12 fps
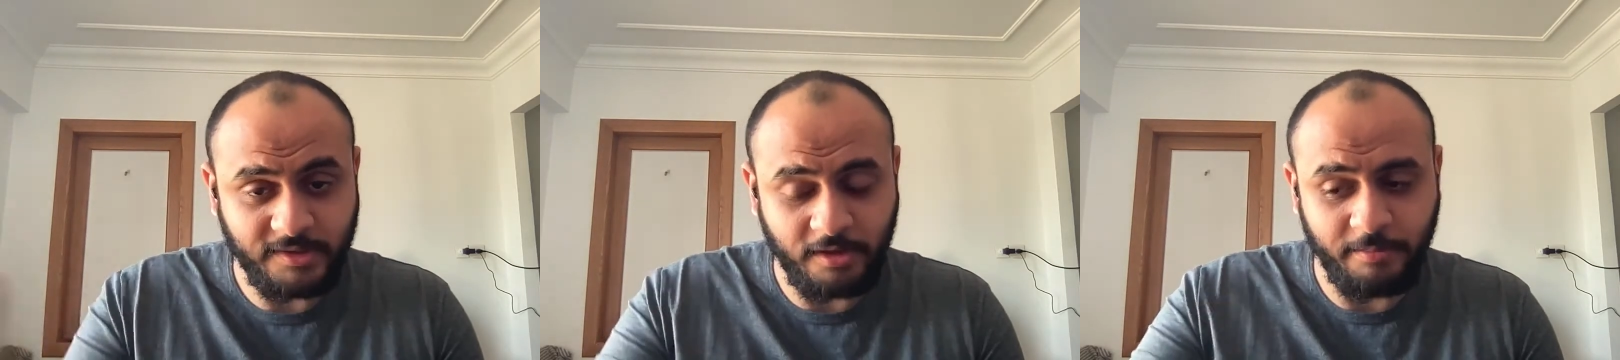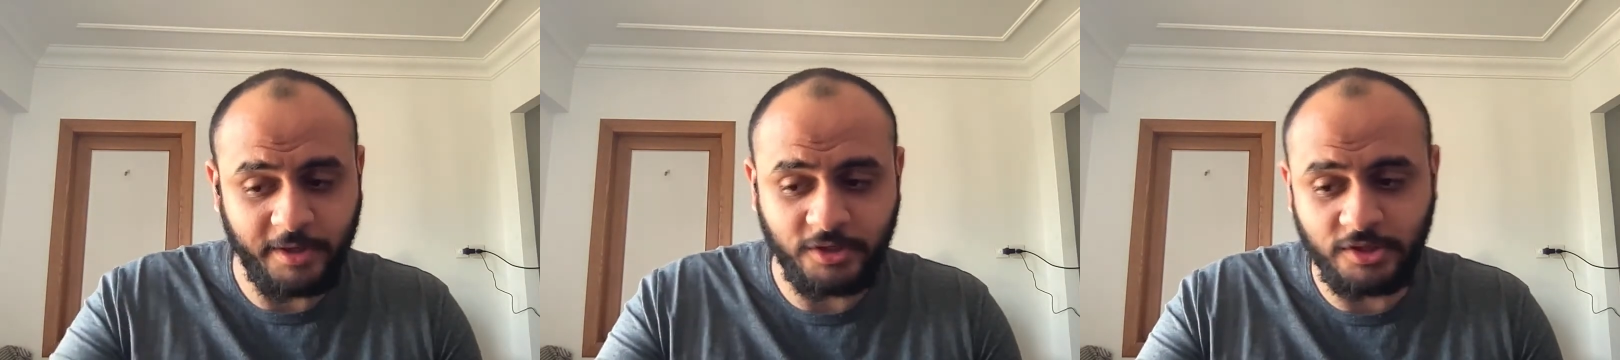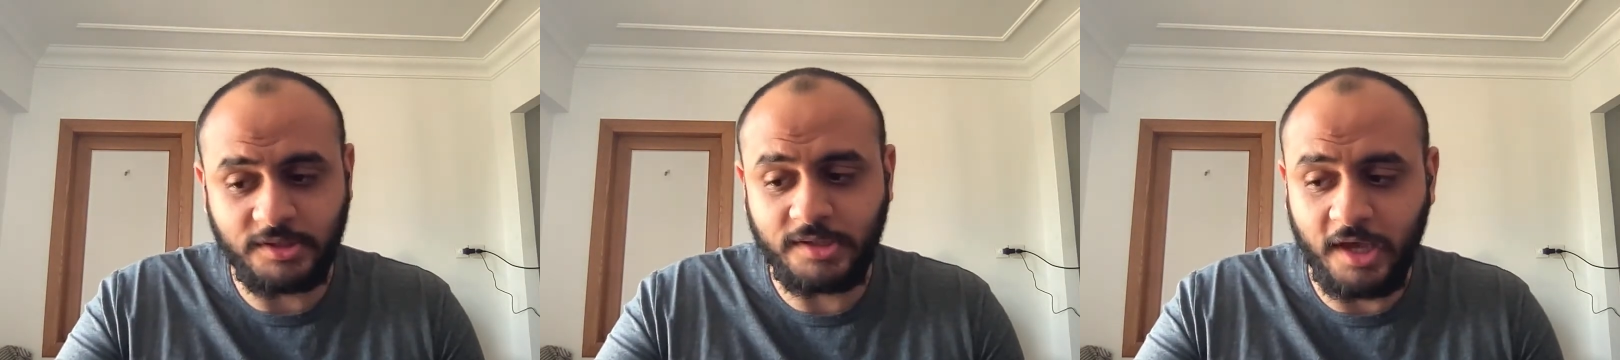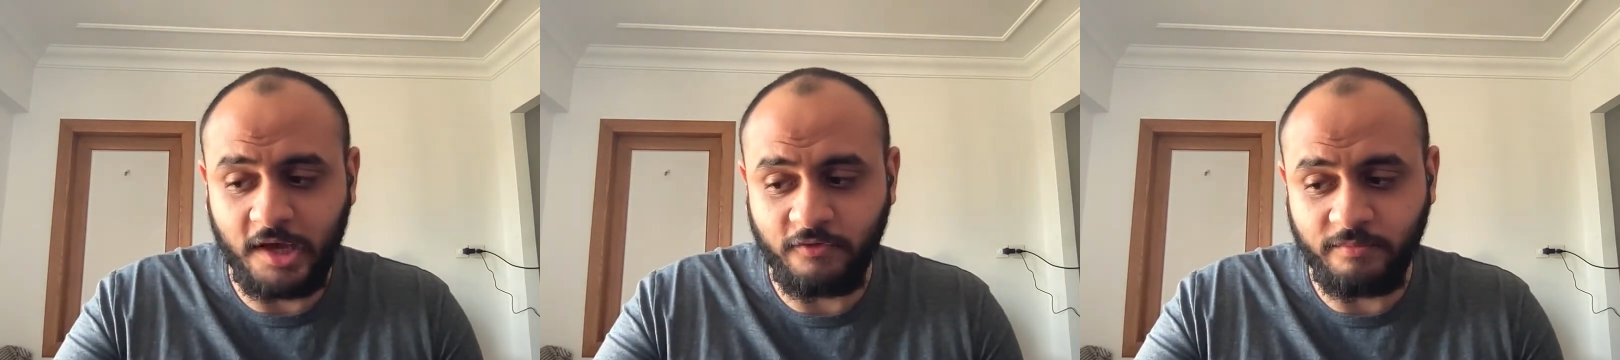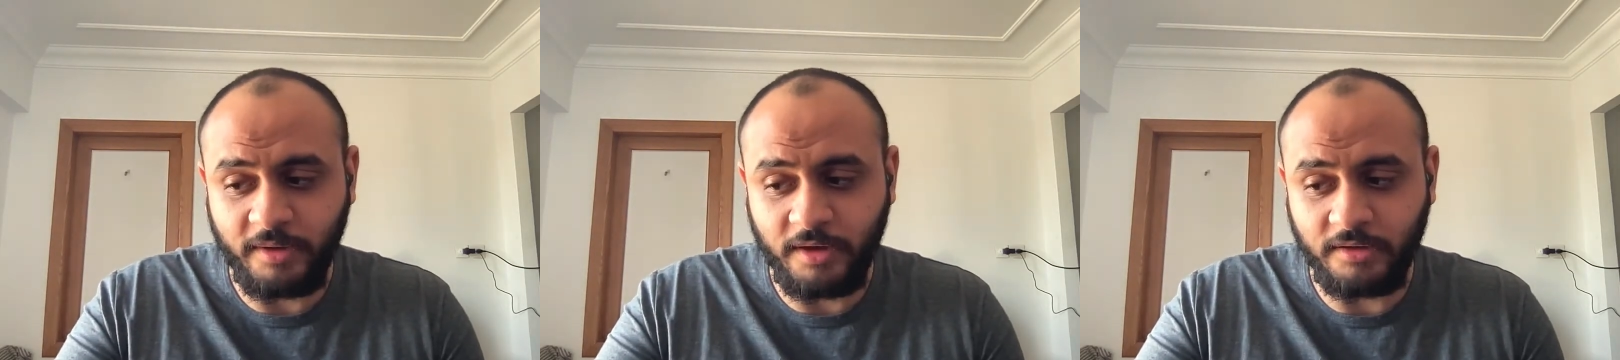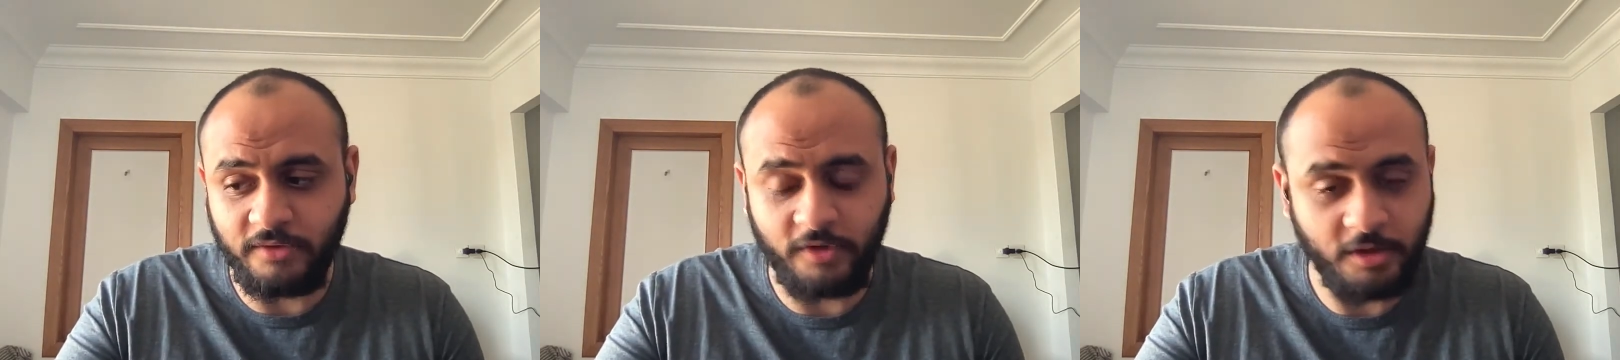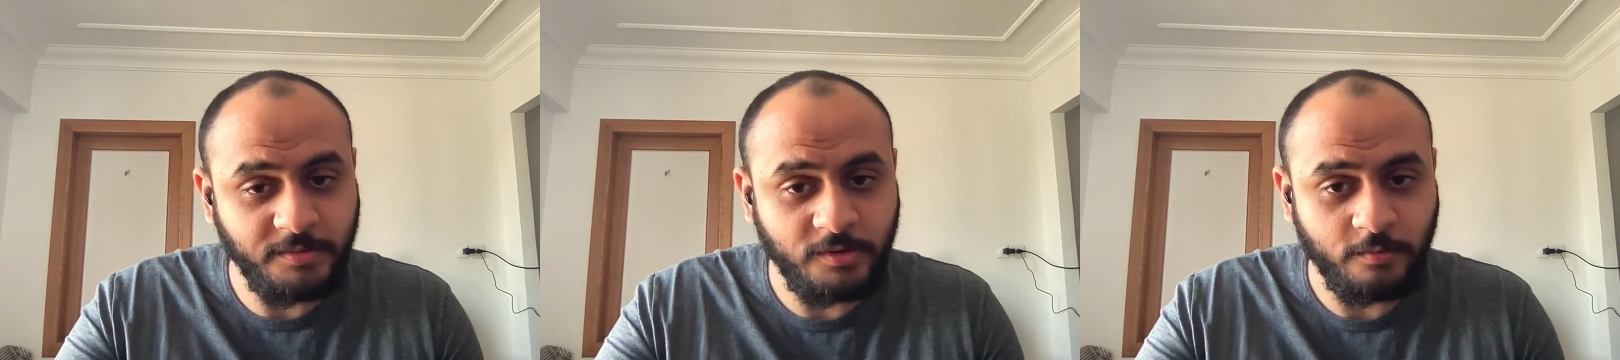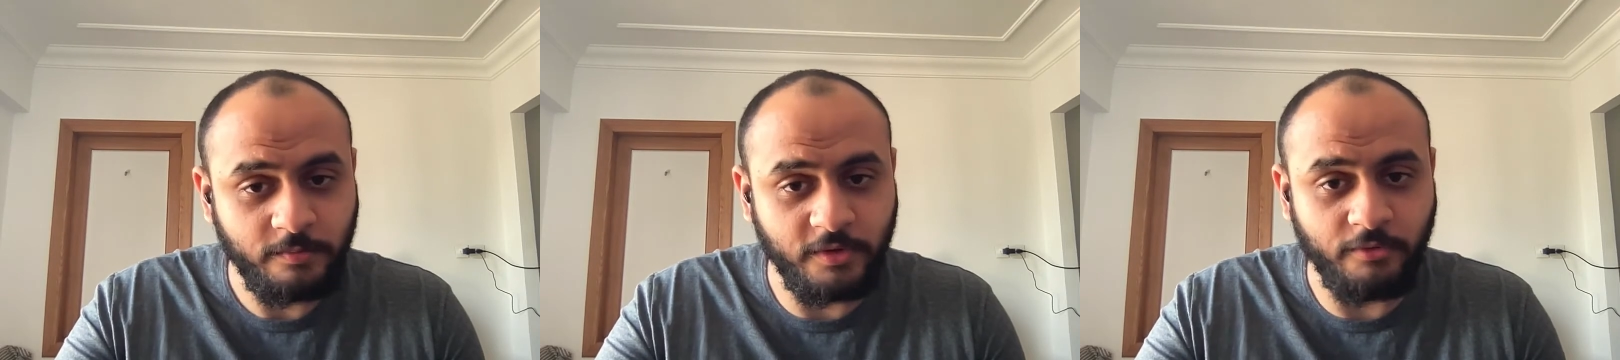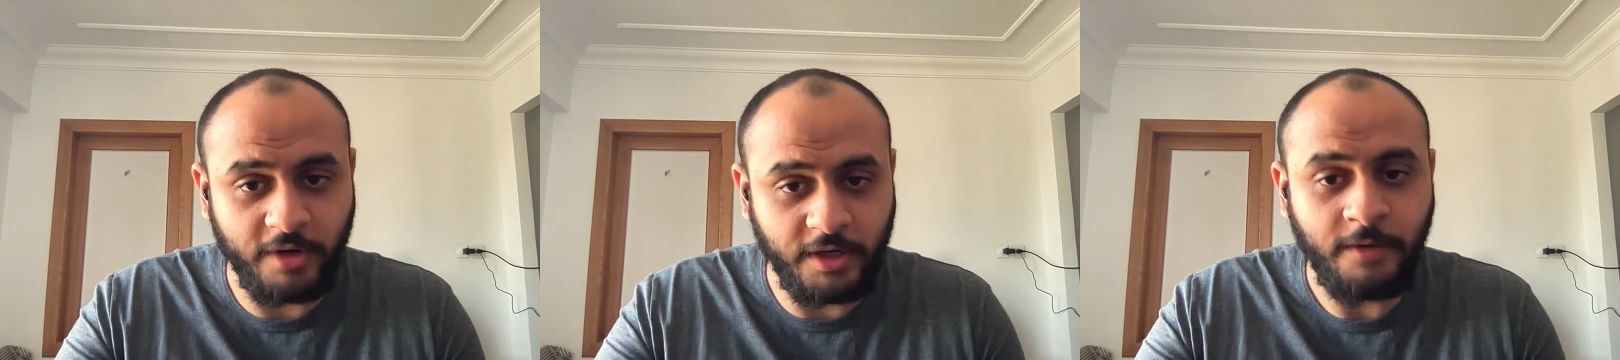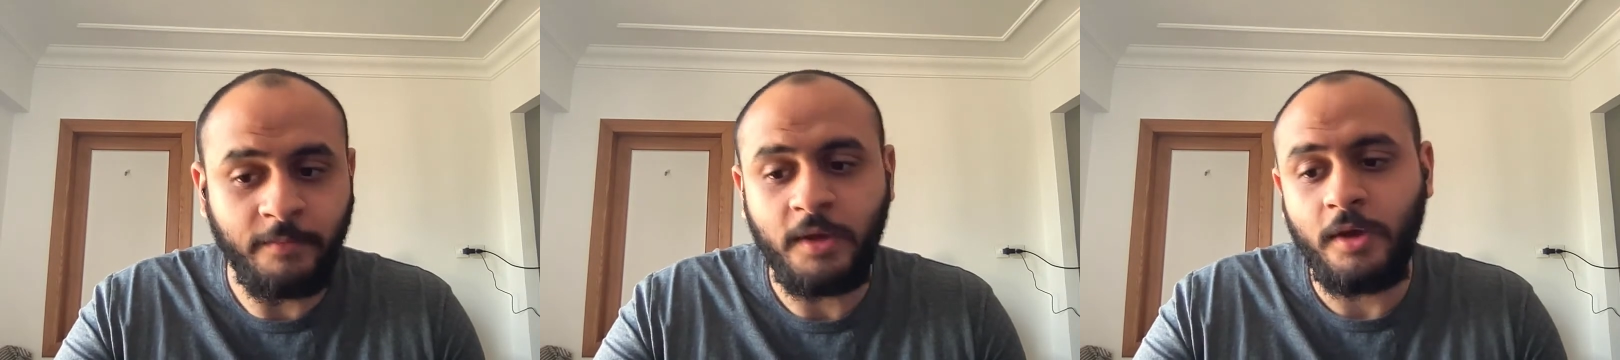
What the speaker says: sale pages have been developed. They're ready.